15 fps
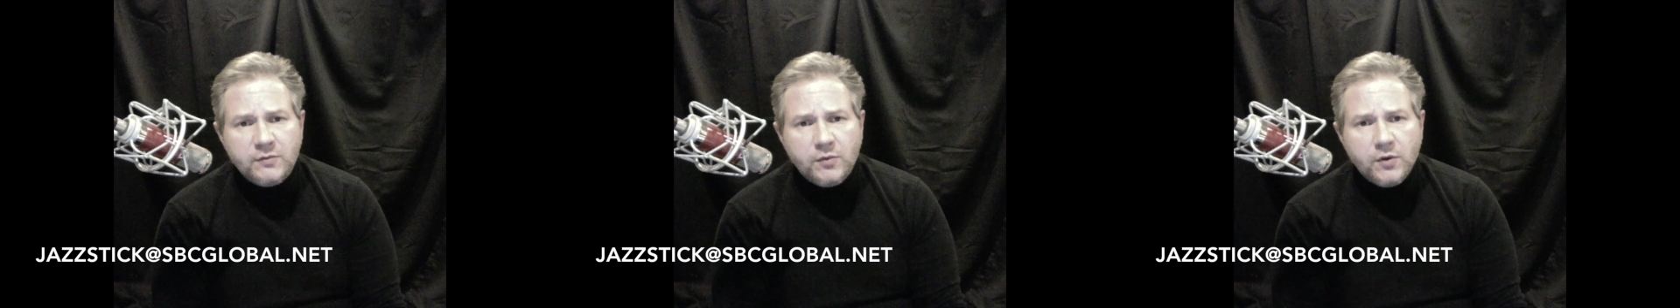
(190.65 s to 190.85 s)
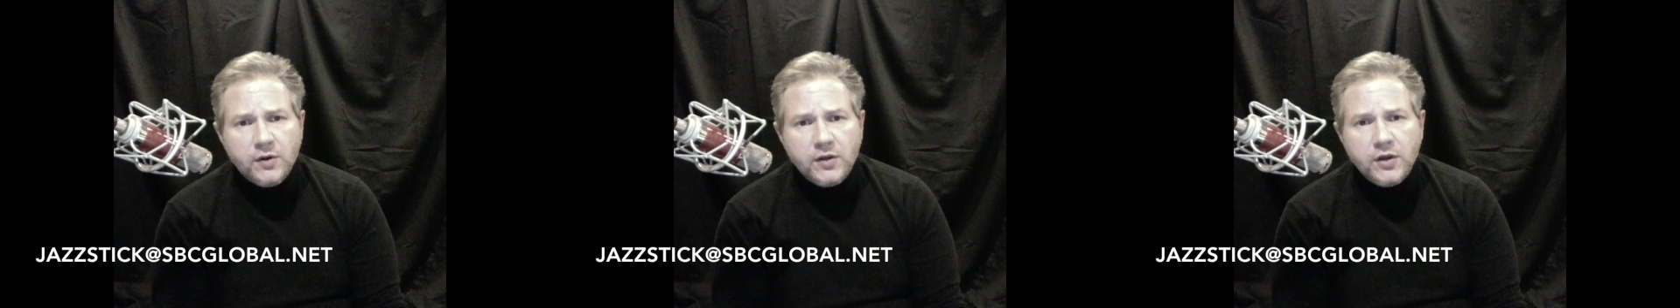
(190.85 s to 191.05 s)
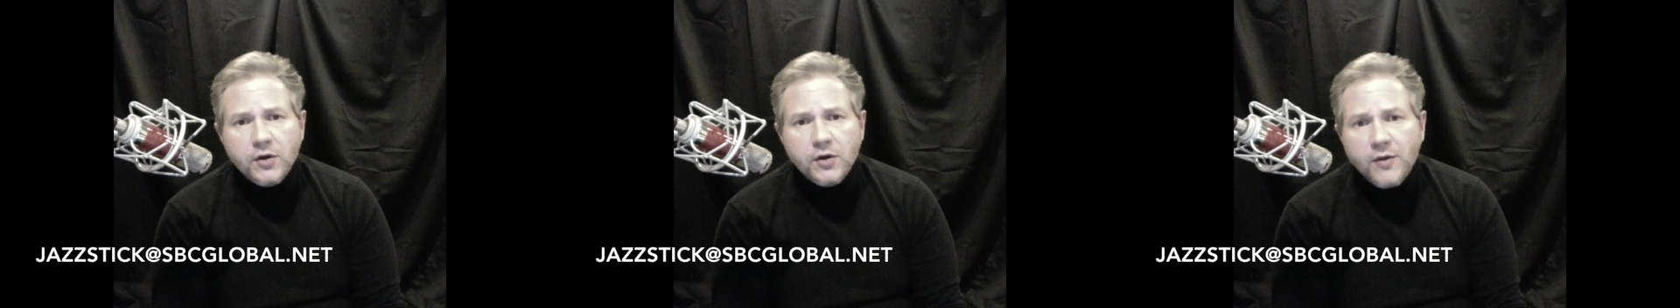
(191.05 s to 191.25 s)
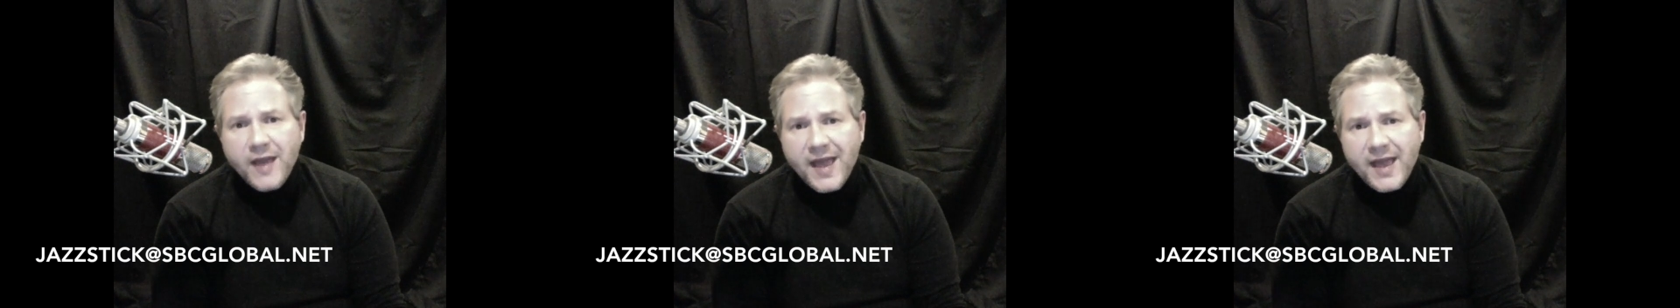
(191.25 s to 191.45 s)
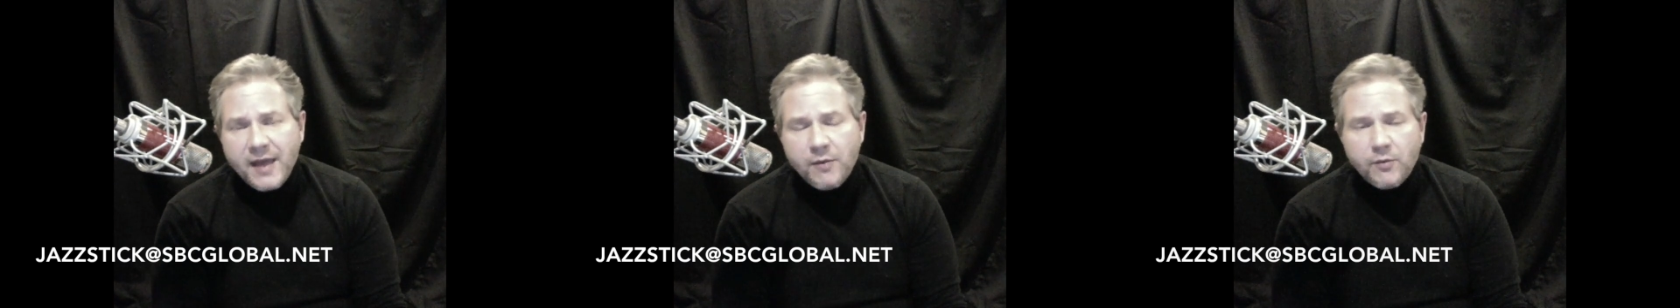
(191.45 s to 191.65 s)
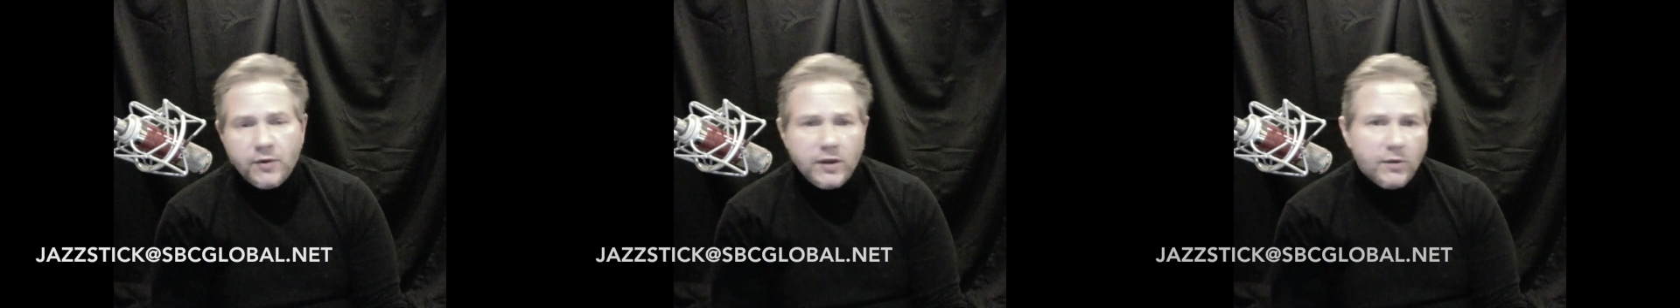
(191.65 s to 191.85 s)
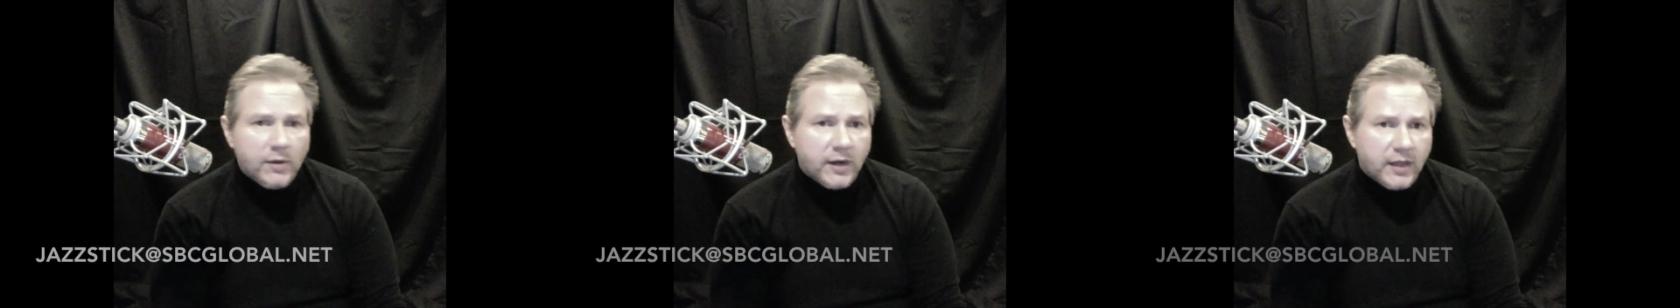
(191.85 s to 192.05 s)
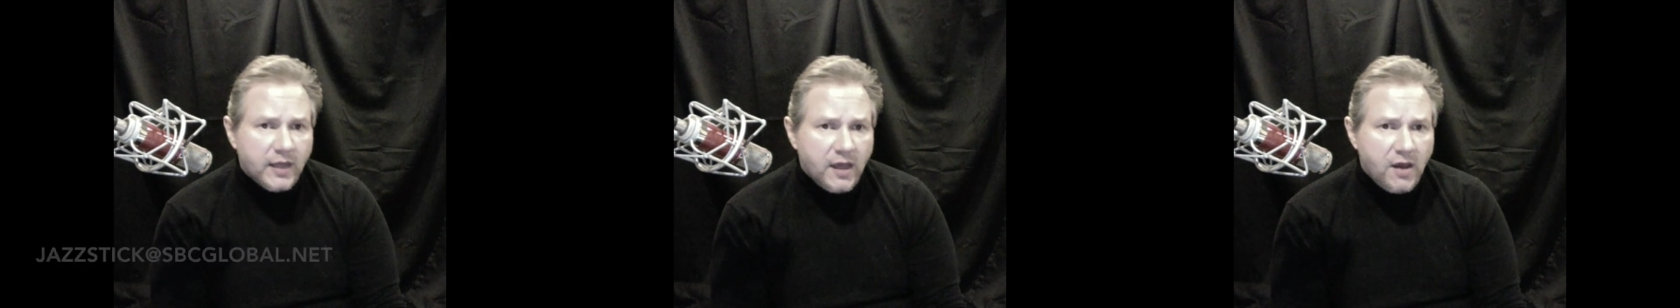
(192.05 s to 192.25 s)
where you're at and where you want
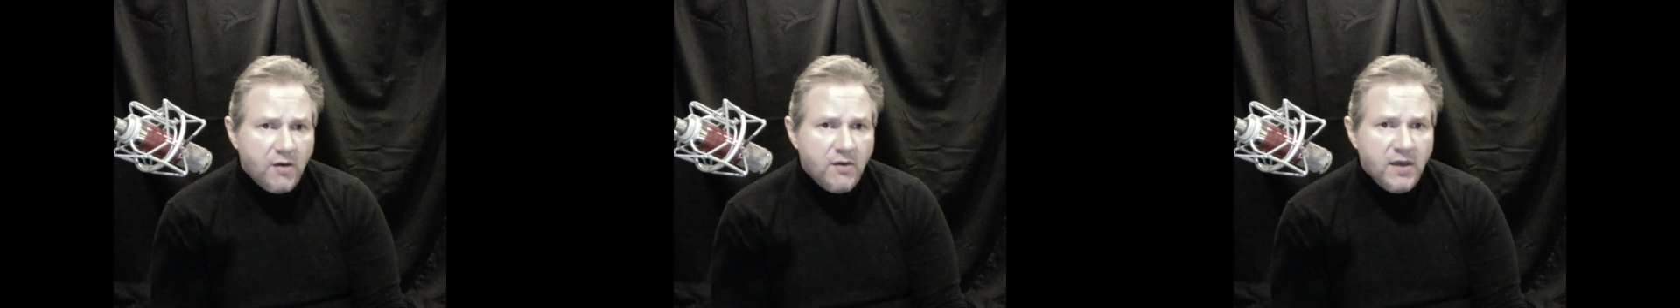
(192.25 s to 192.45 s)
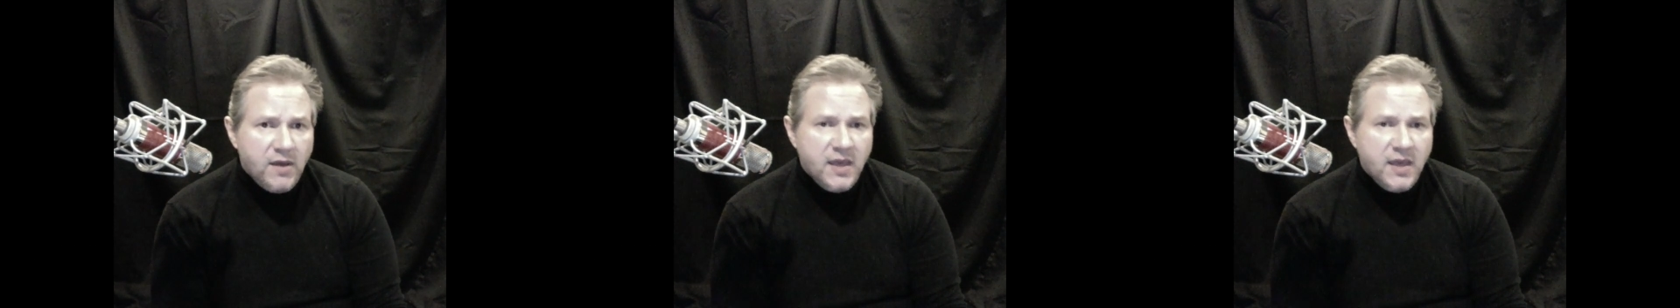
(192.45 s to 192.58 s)
to go,